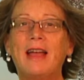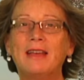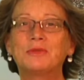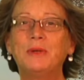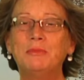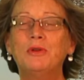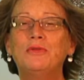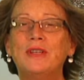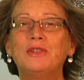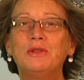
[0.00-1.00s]
as we
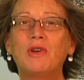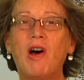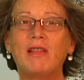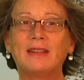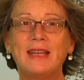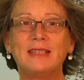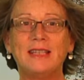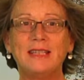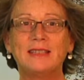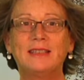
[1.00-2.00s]
move into the holiday
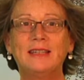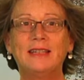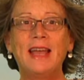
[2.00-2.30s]
season,